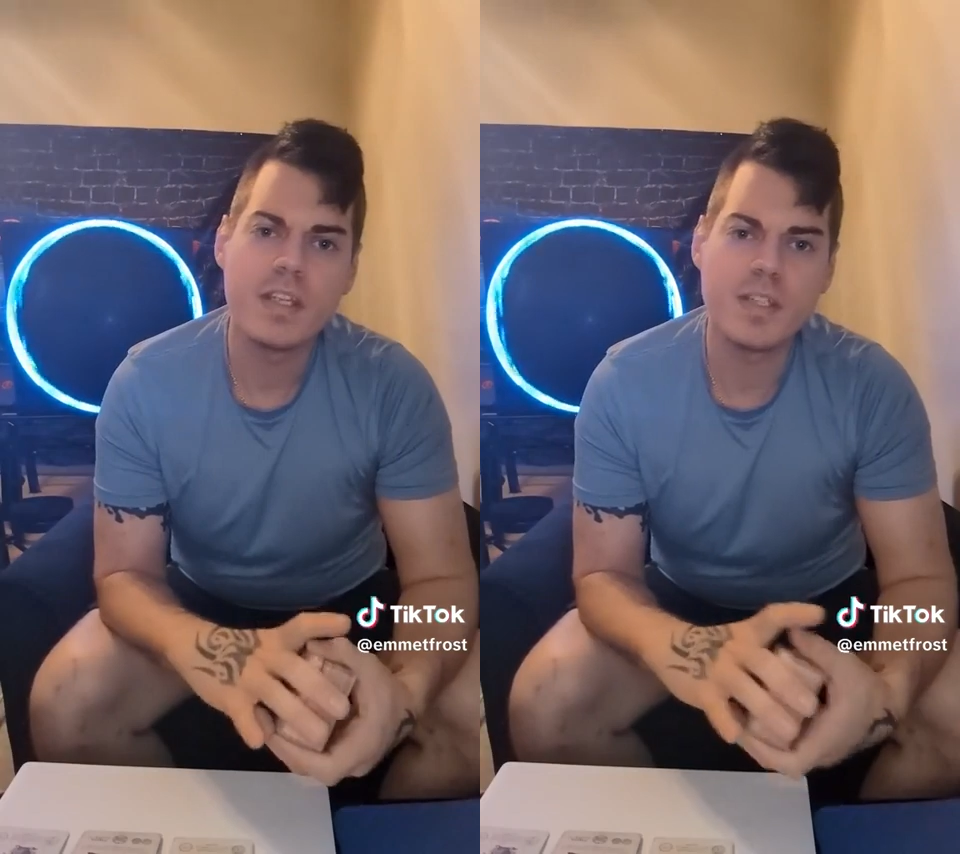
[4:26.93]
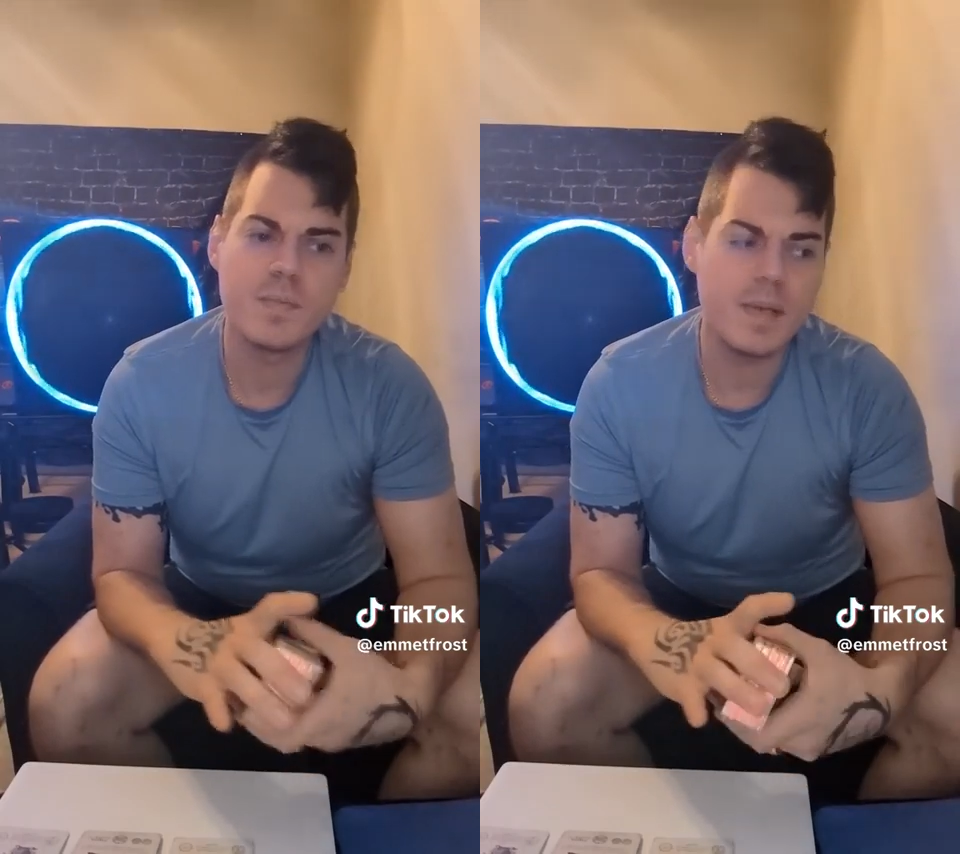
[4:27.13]

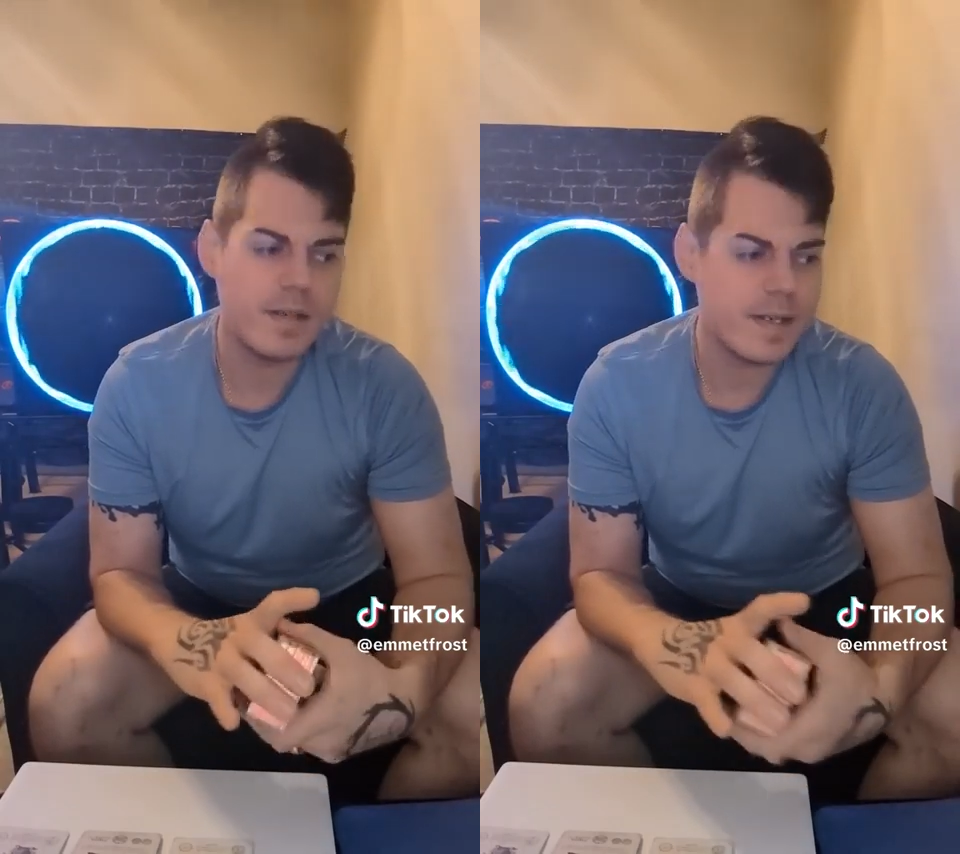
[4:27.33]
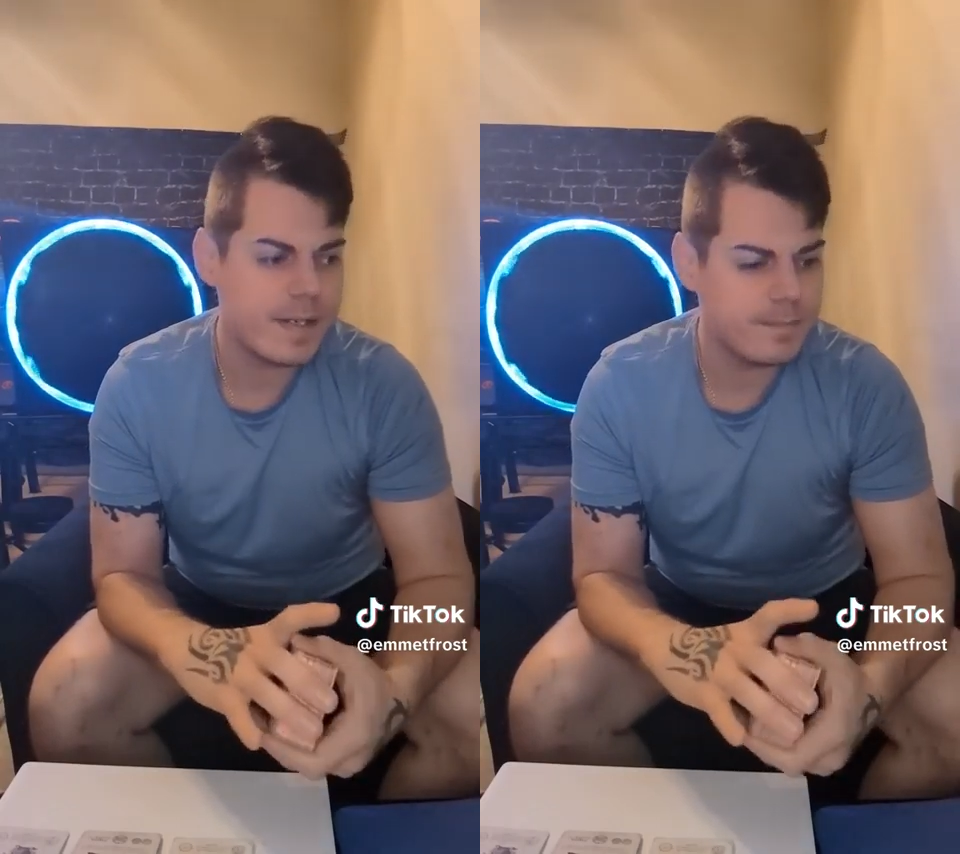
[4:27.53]

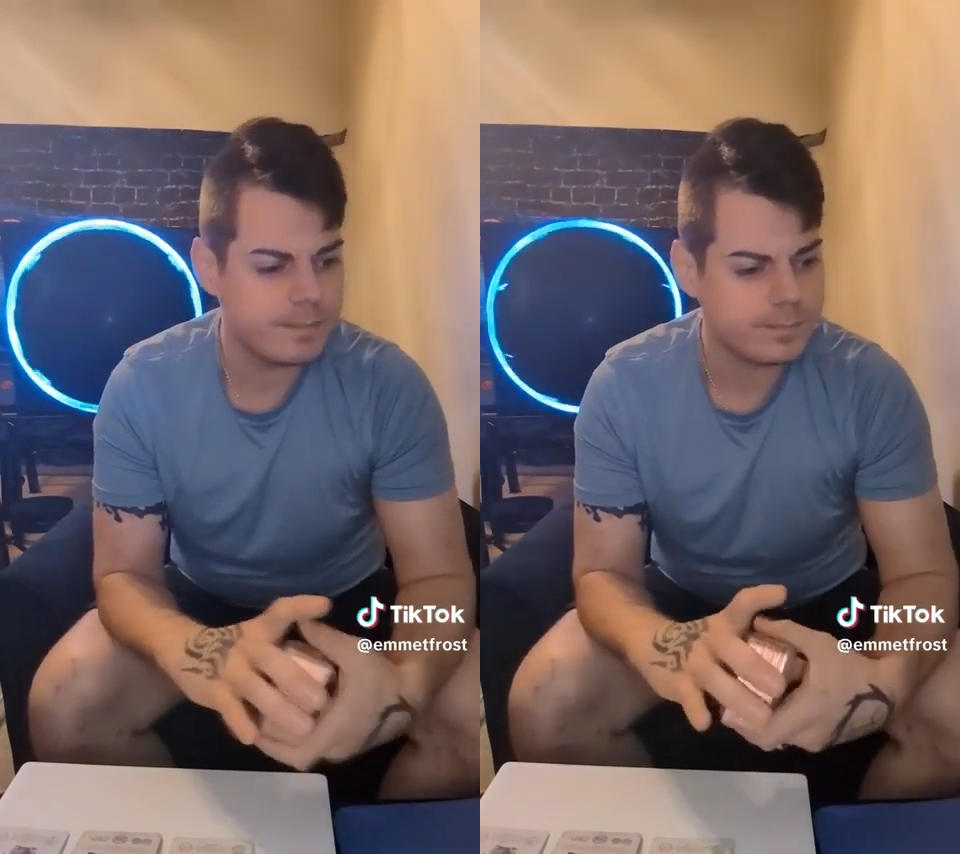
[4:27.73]
Spirit